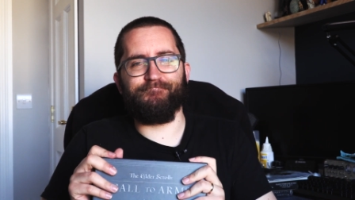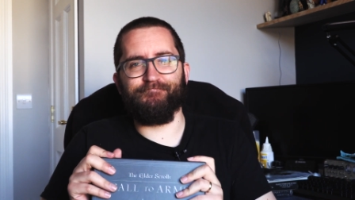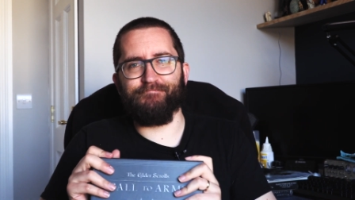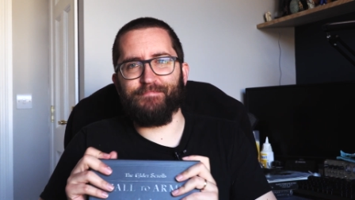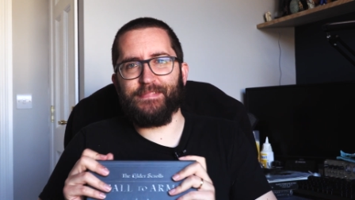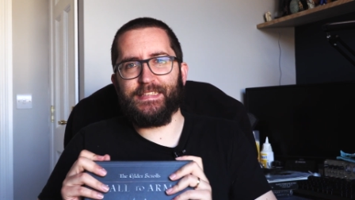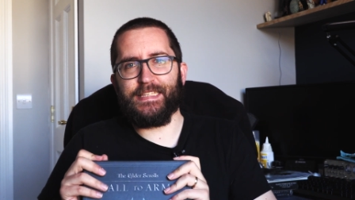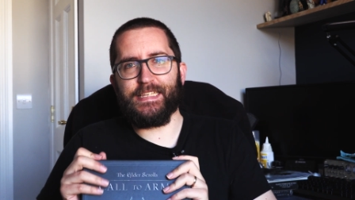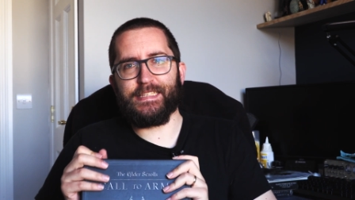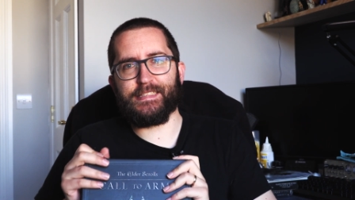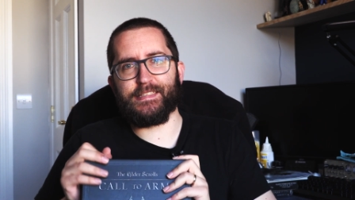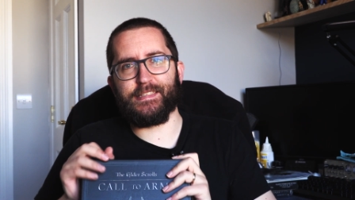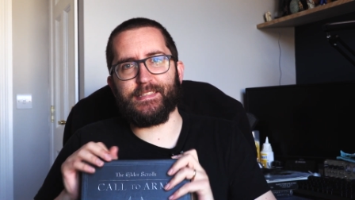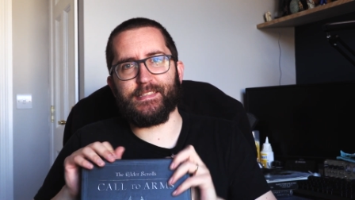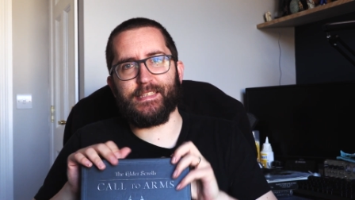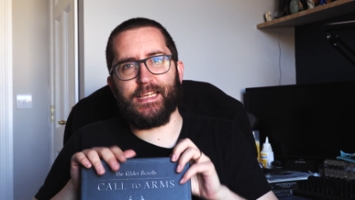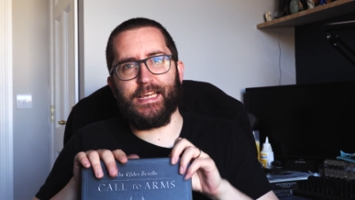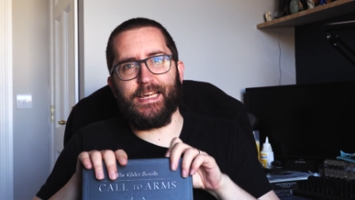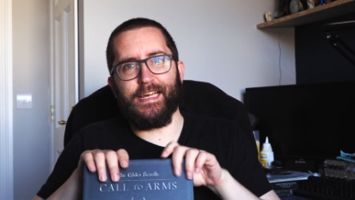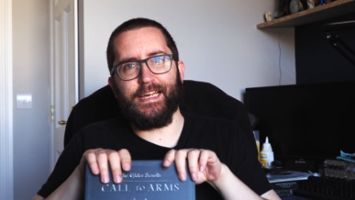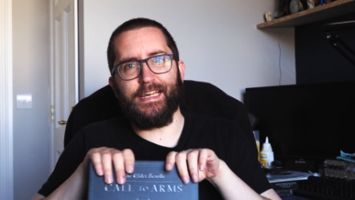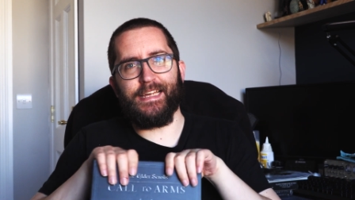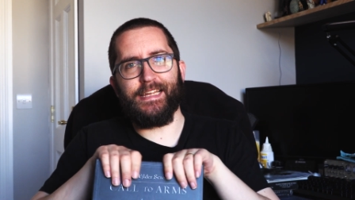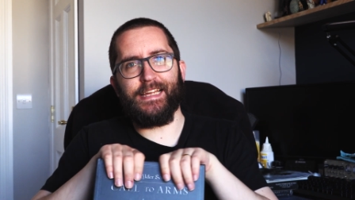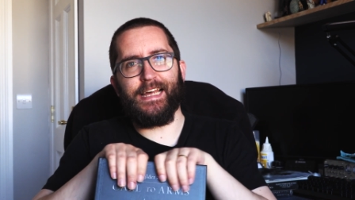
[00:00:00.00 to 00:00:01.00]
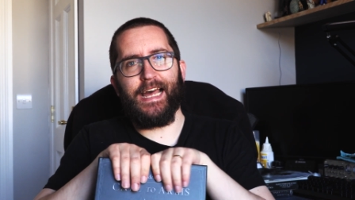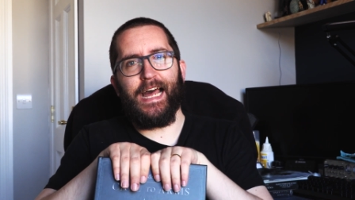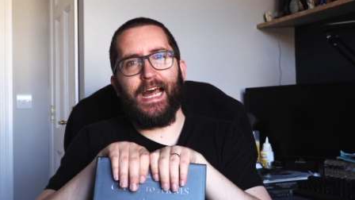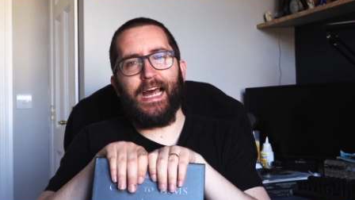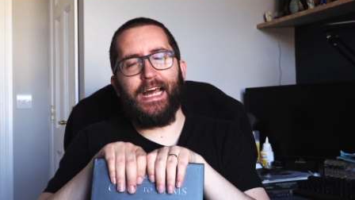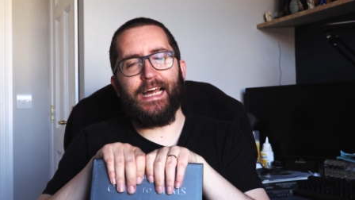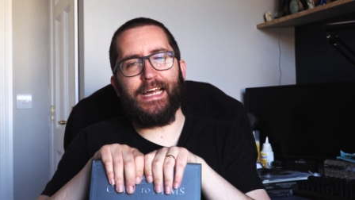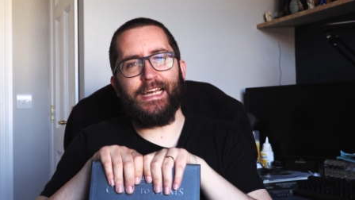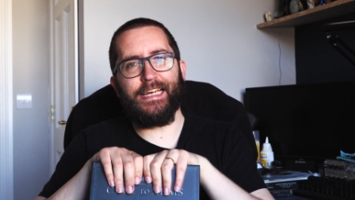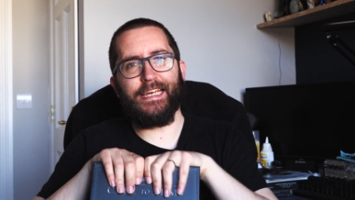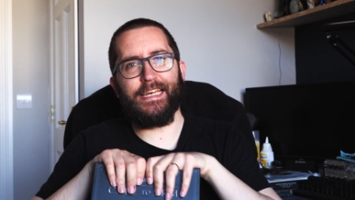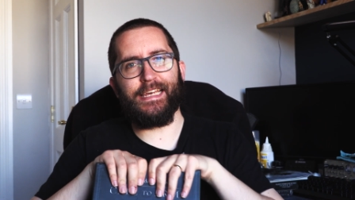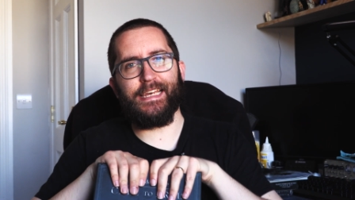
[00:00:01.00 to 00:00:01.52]
This is
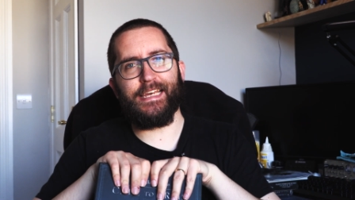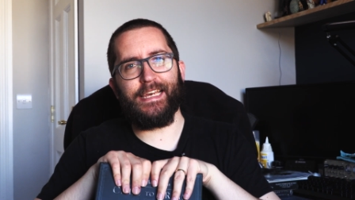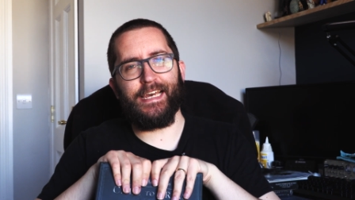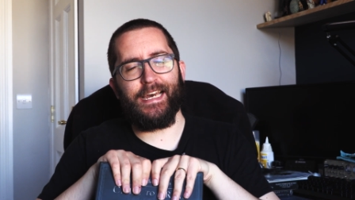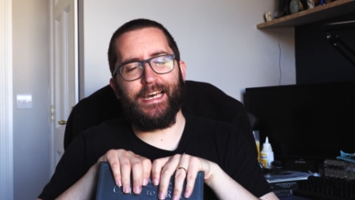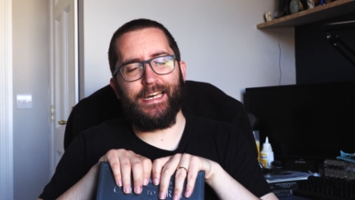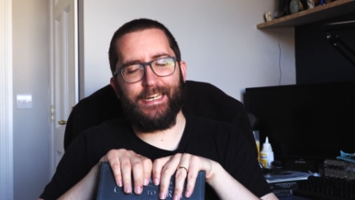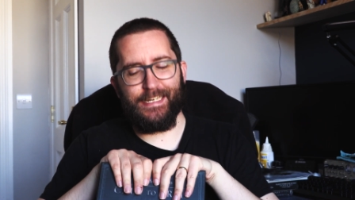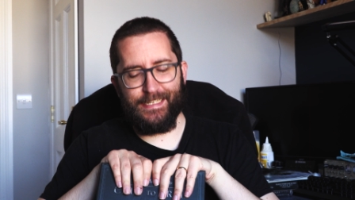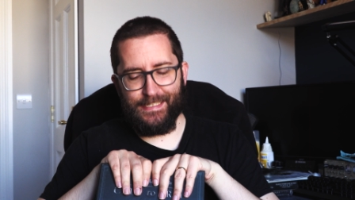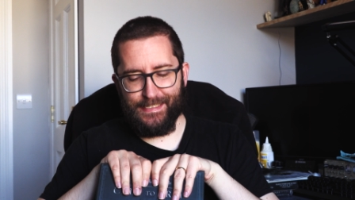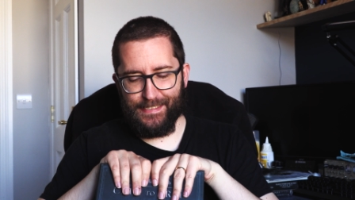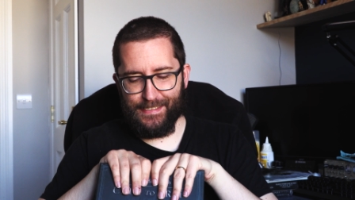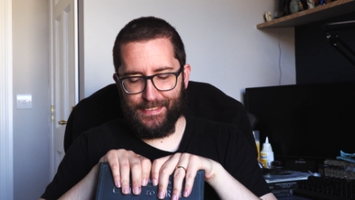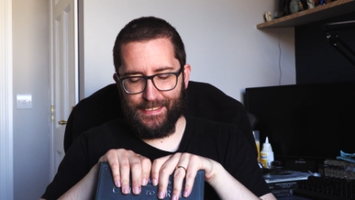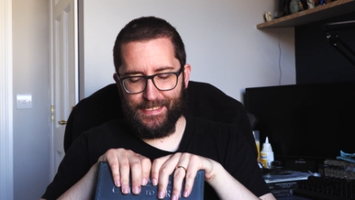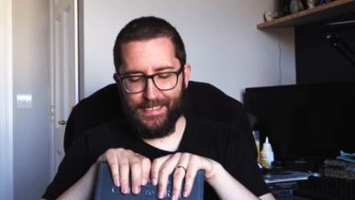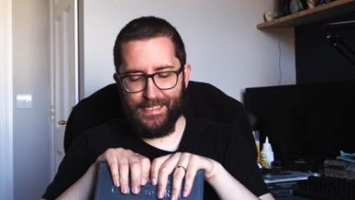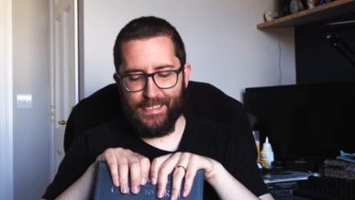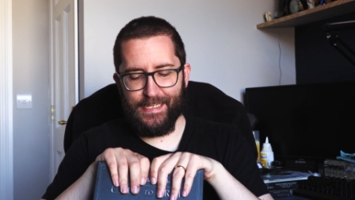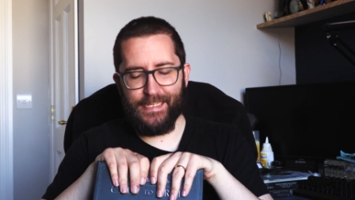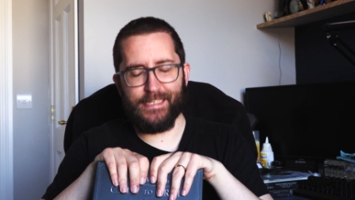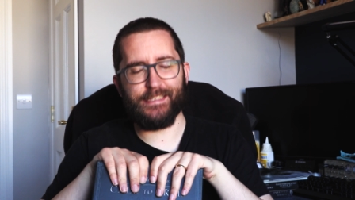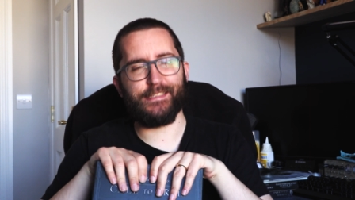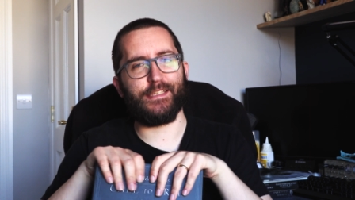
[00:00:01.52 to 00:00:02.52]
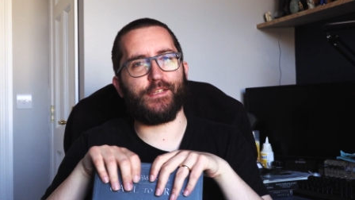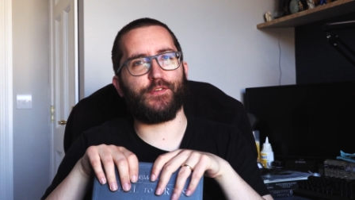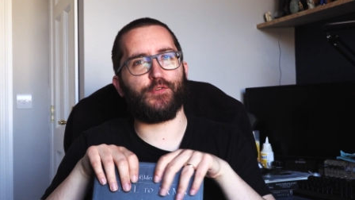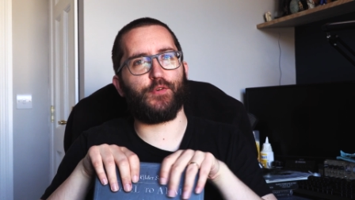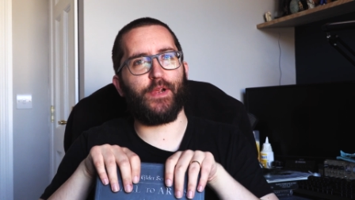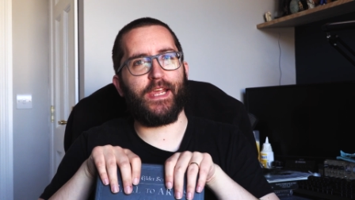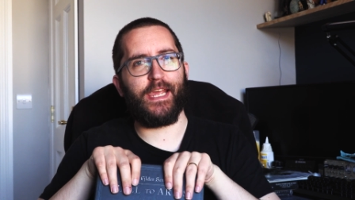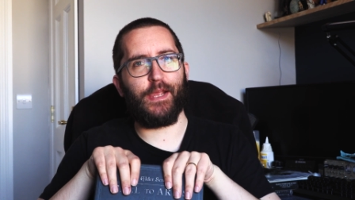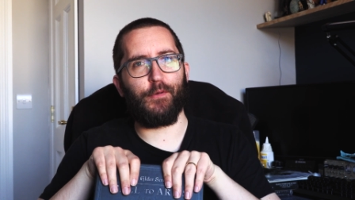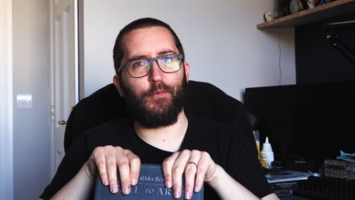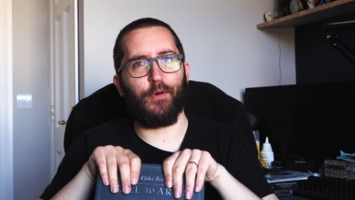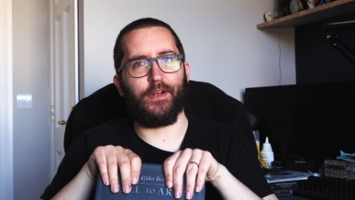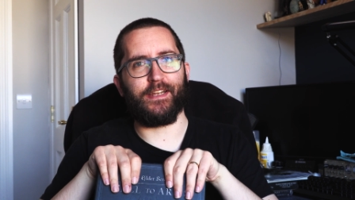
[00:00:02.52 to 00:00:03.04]
it's a
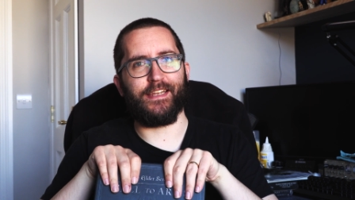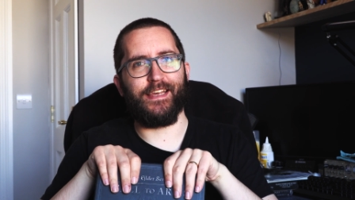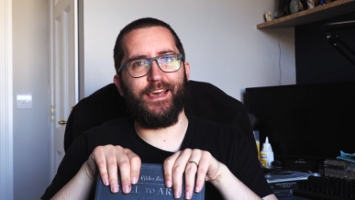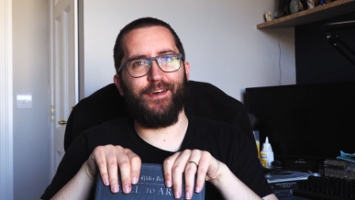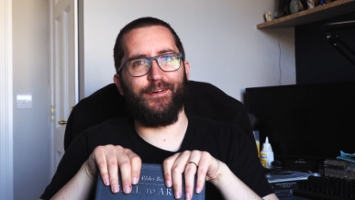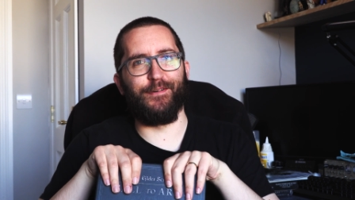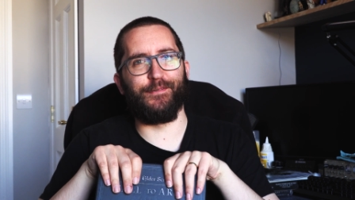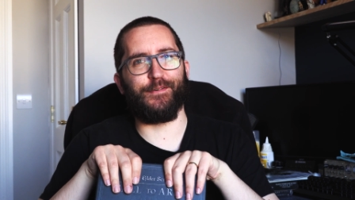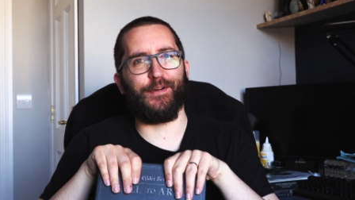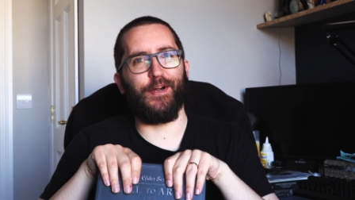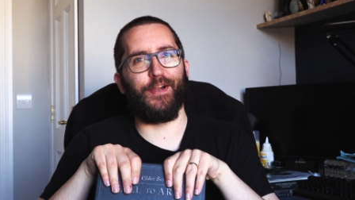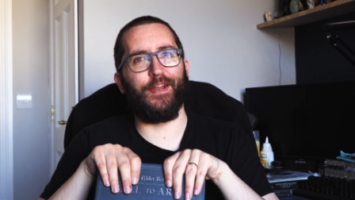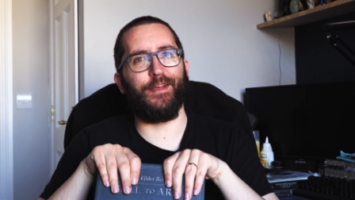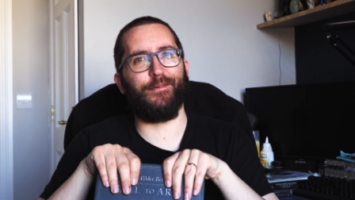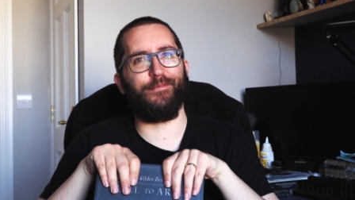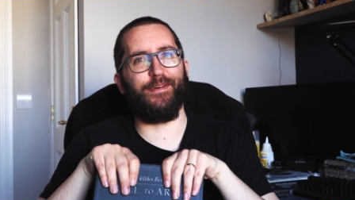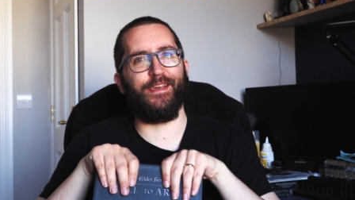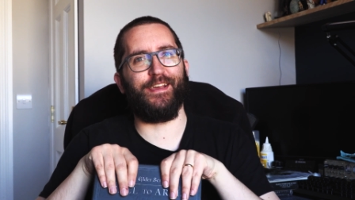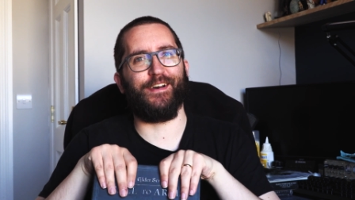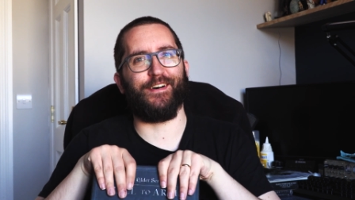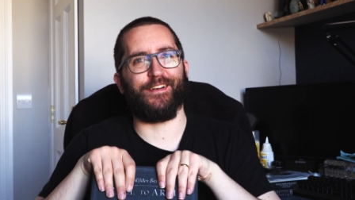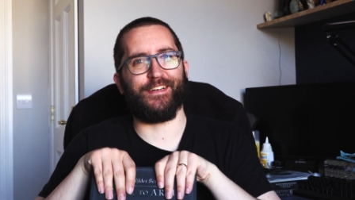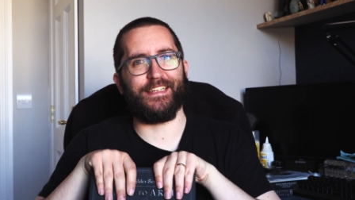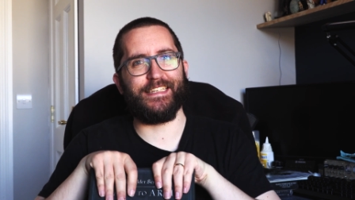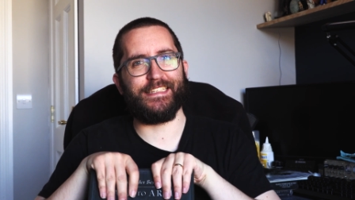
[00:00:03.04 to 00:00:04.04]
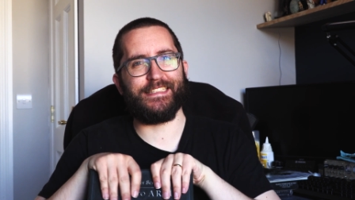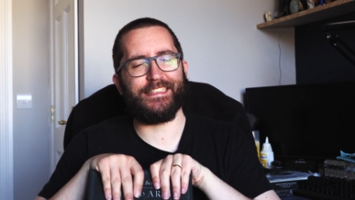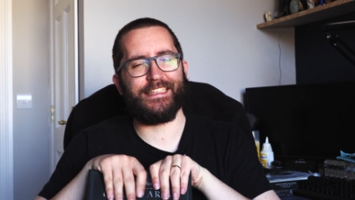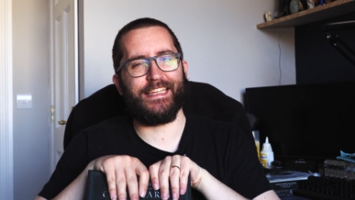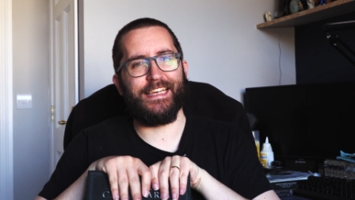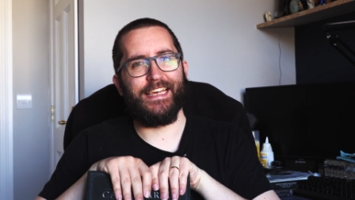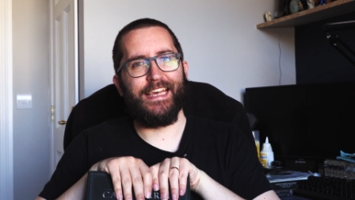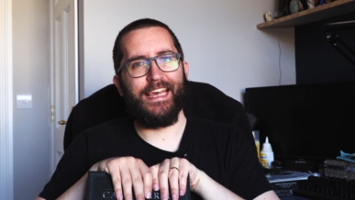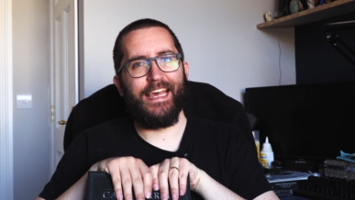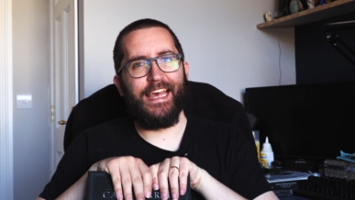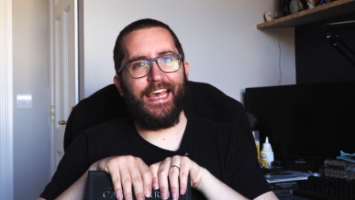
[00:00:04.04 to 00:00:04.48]
tricky one, I'm going to be honest.